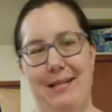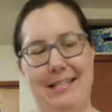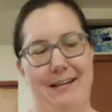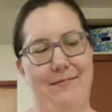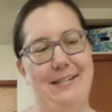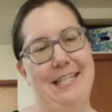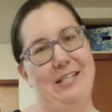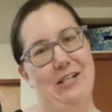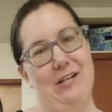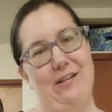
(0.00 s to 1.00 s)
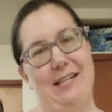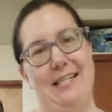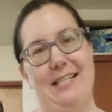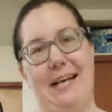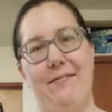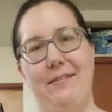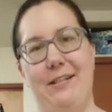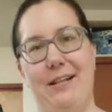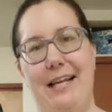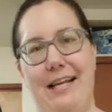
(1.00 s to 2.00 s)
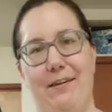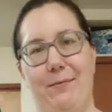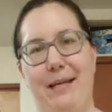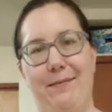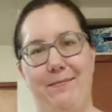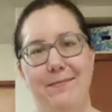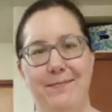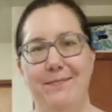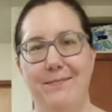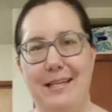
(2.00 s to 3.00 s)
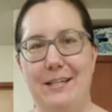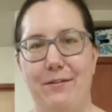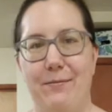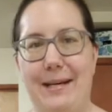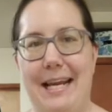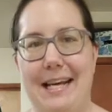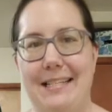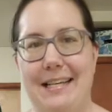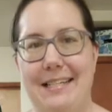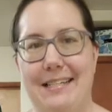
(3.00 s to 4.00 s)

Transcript: of stuff digital and stuff so that it'll be easier for me to access.